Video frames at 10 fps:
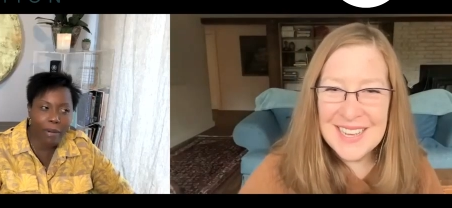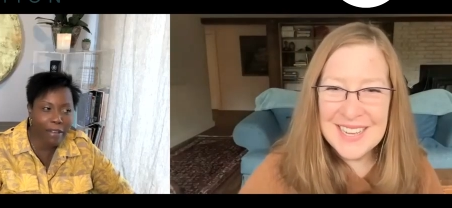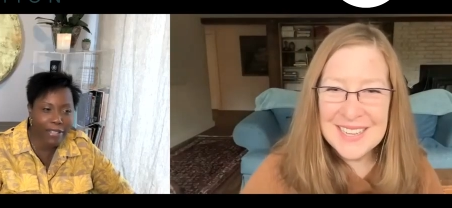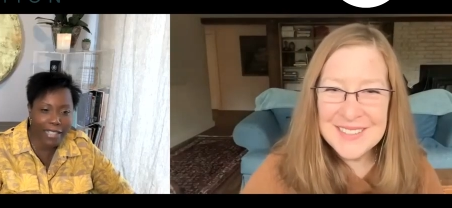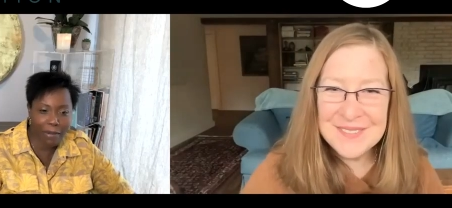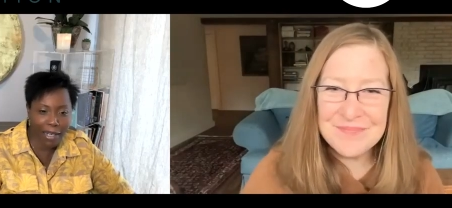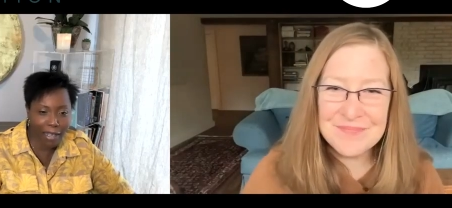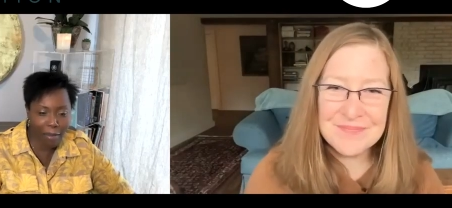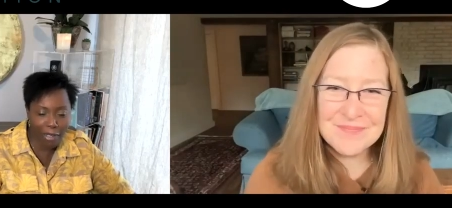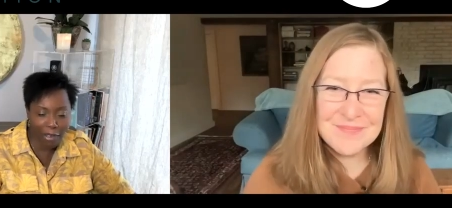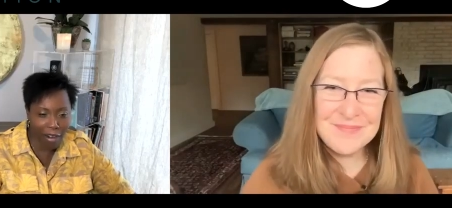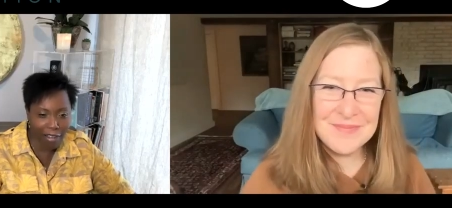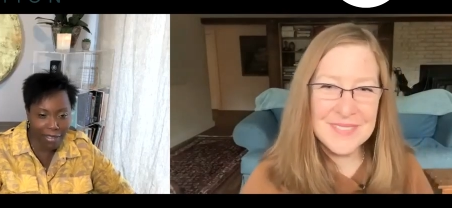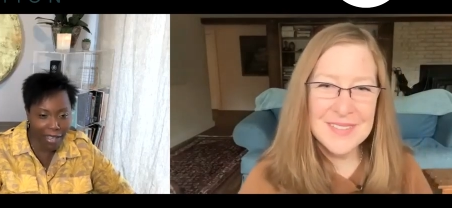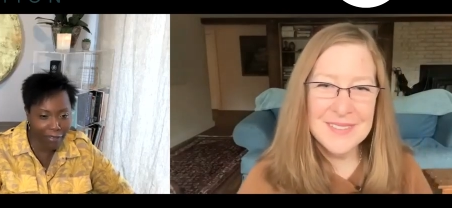Speaker 1: Why every time when I come to your
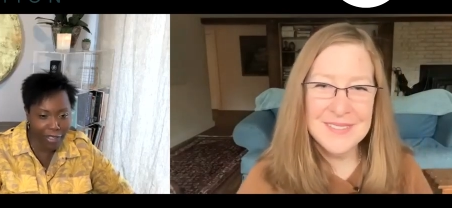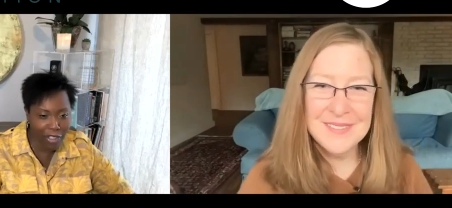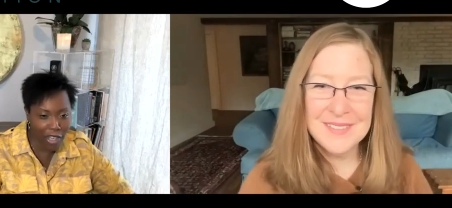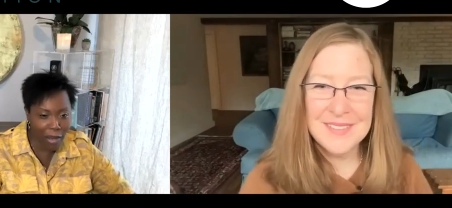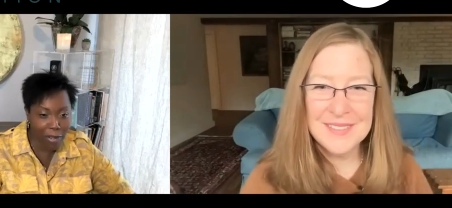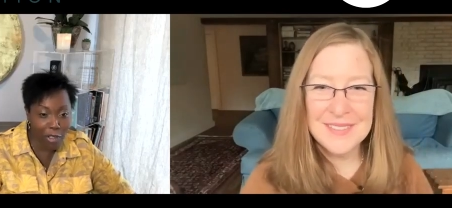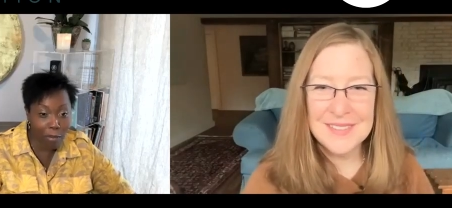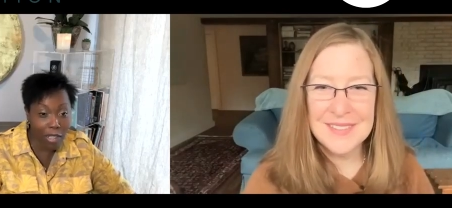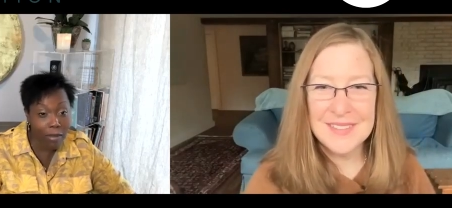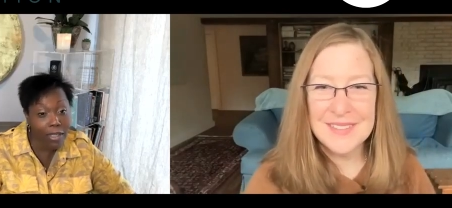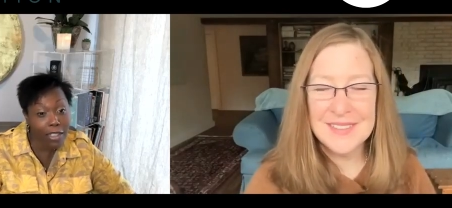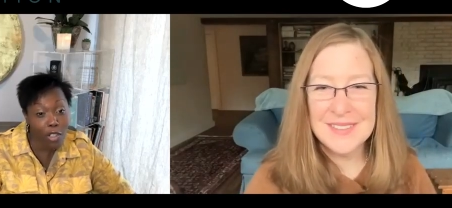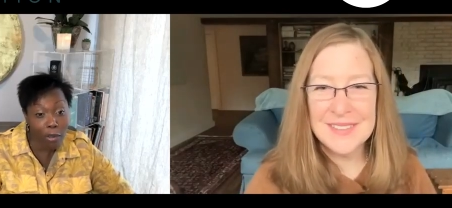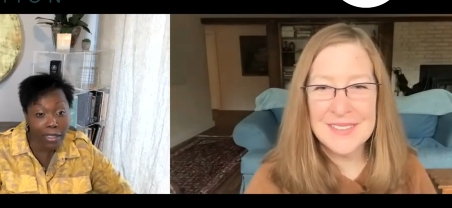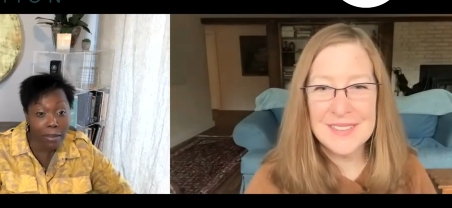house, I have to shower so much? I'm like, Because
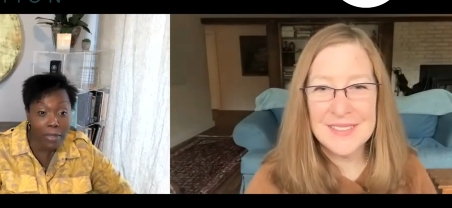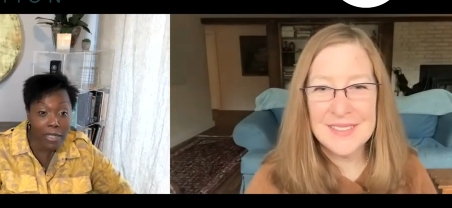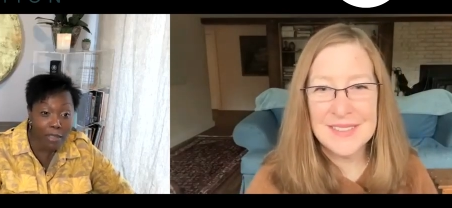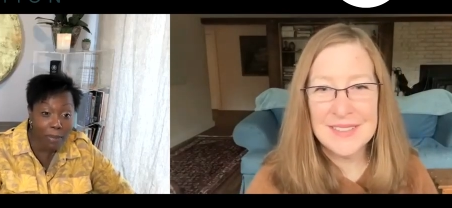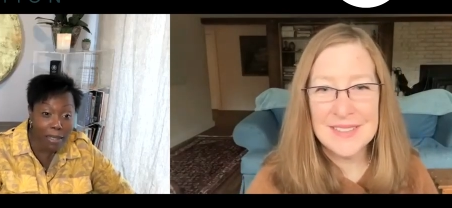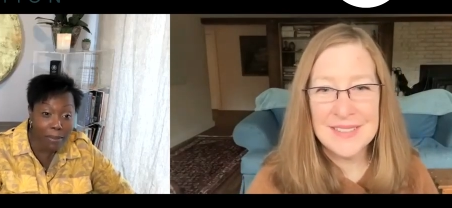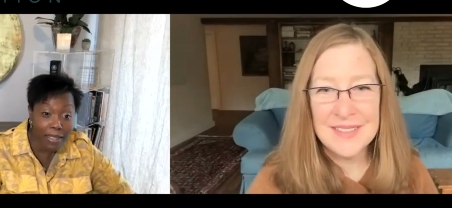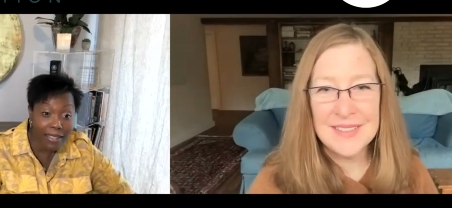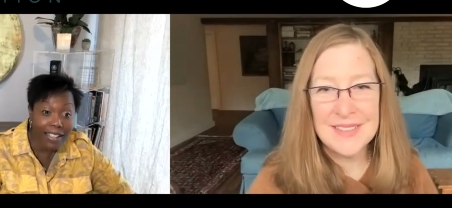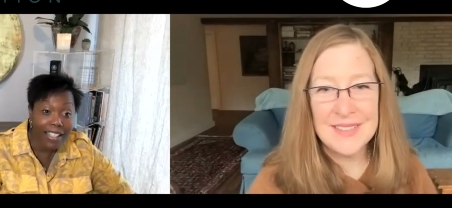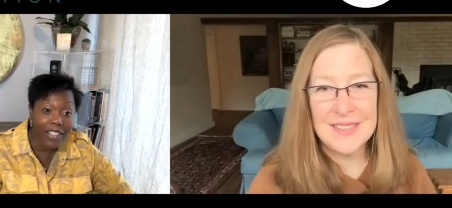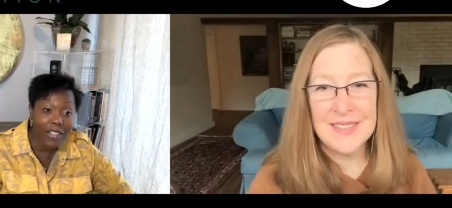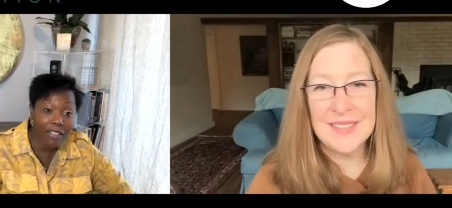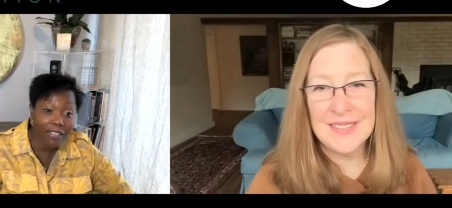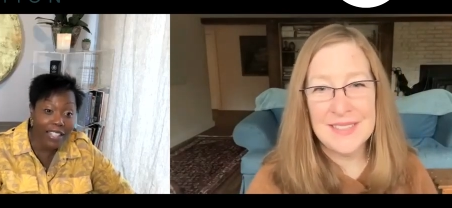you're at the beach, baby.
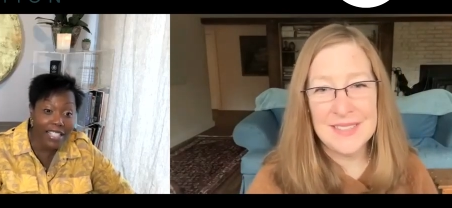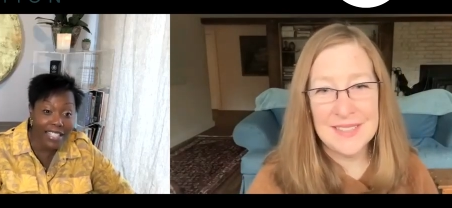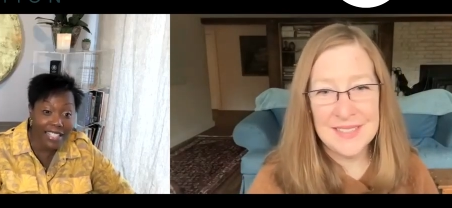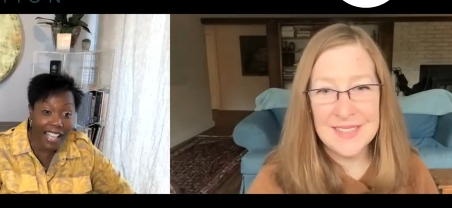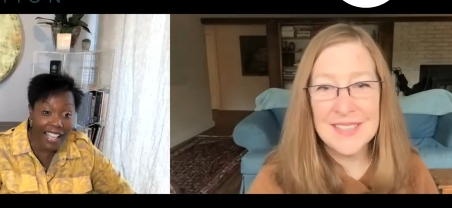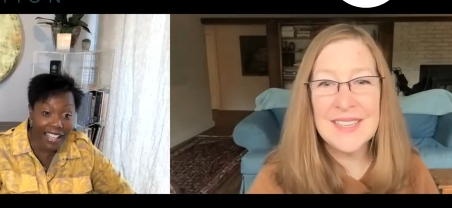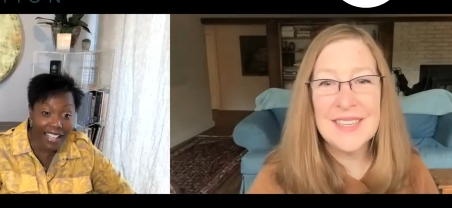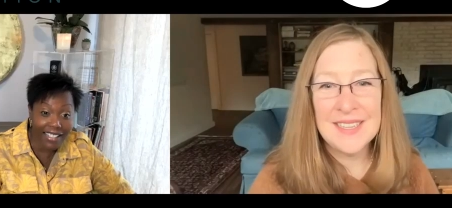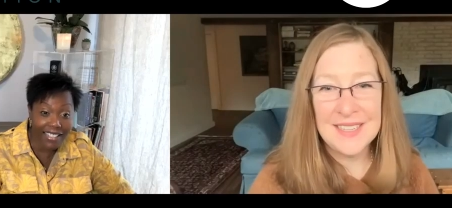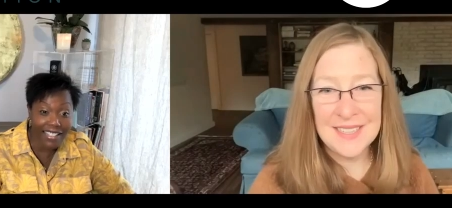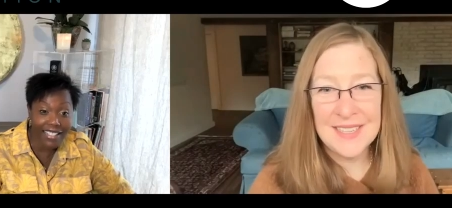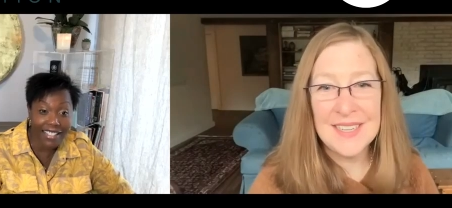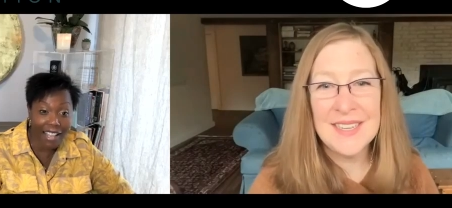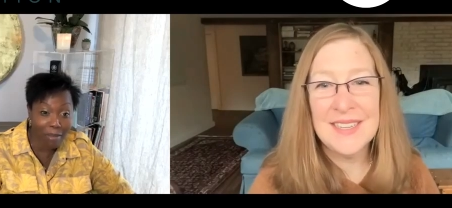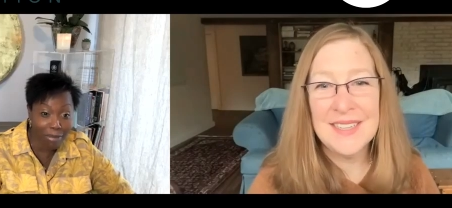You have like sand and
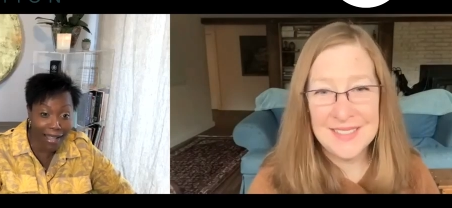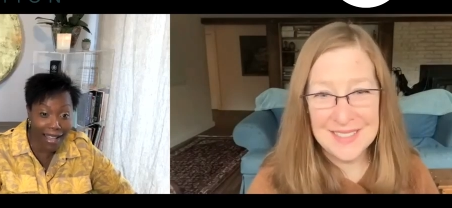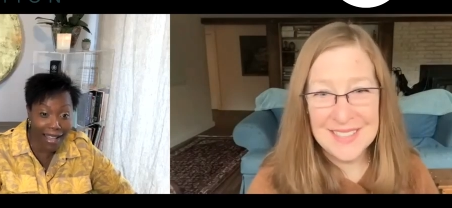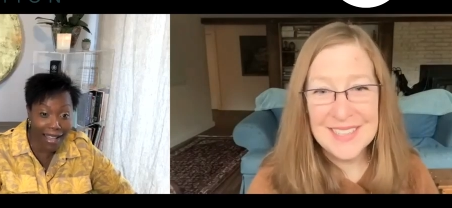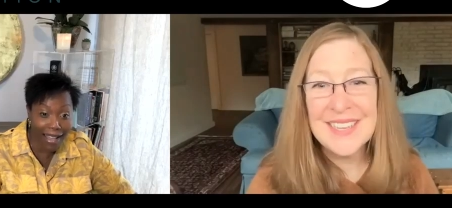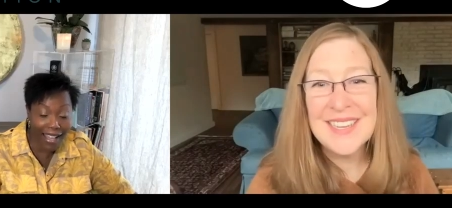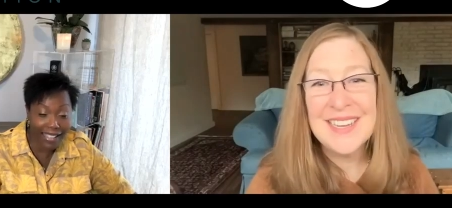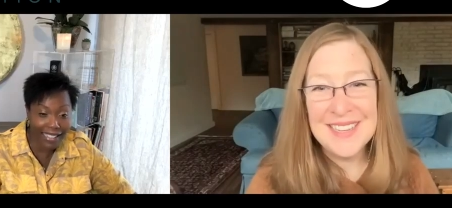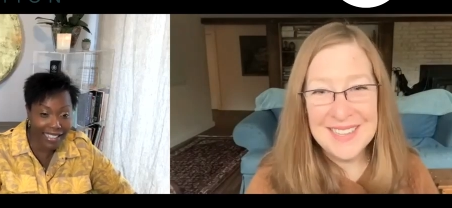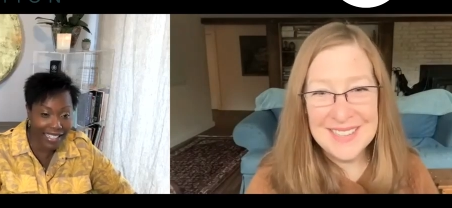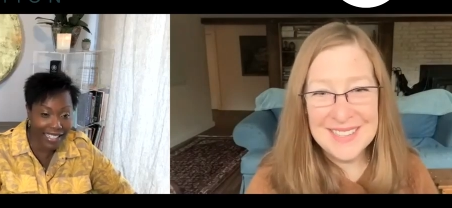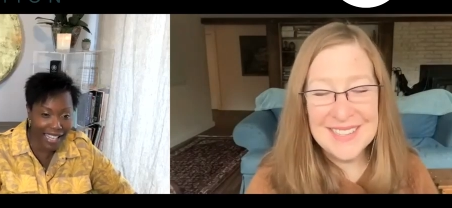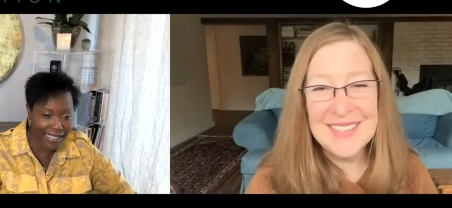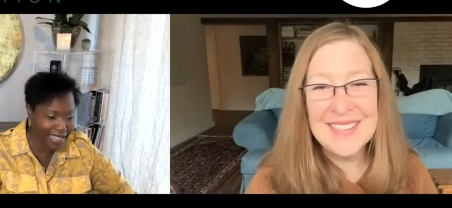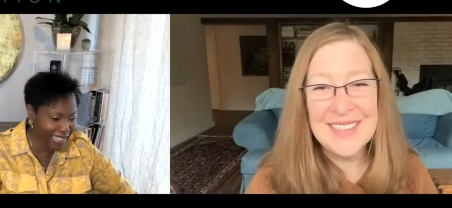sunblock and
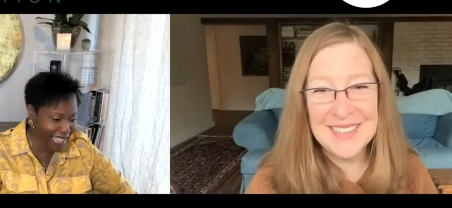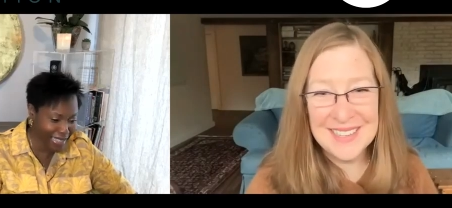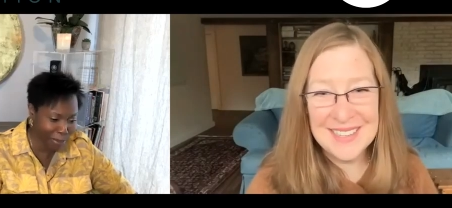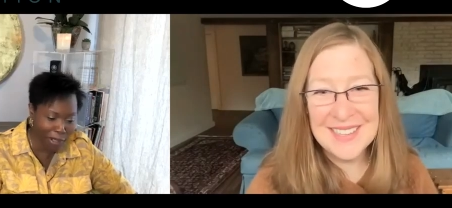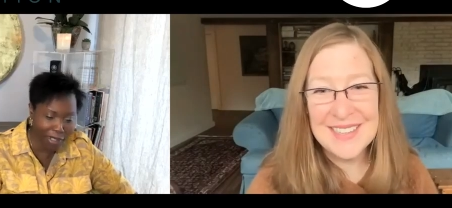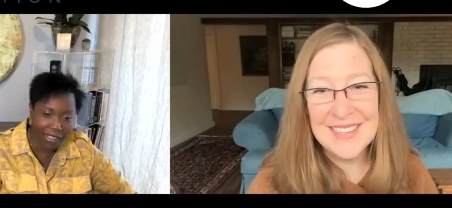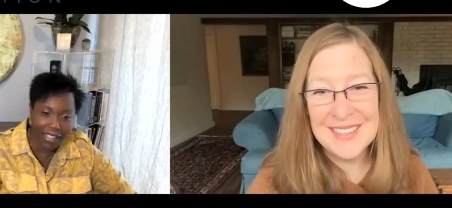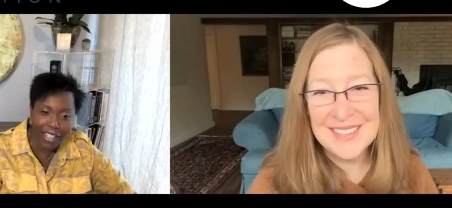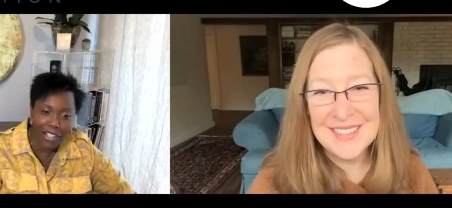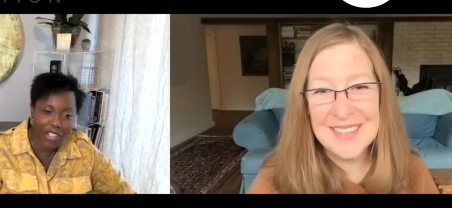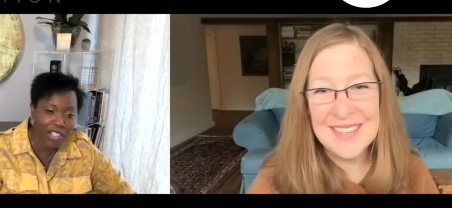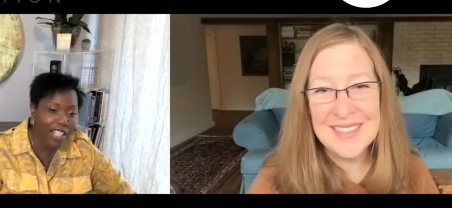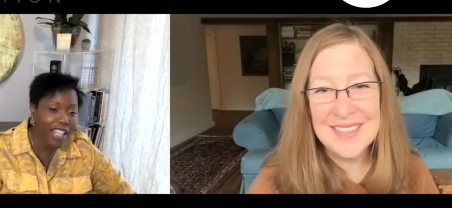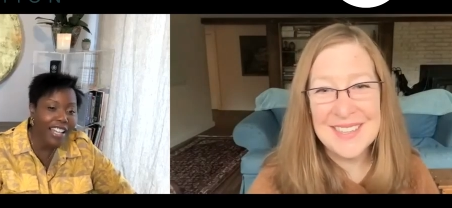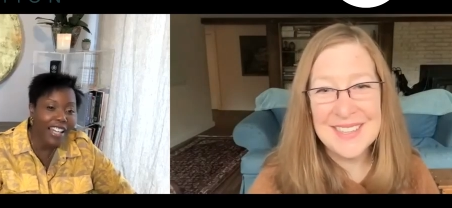I think that's part of lunch.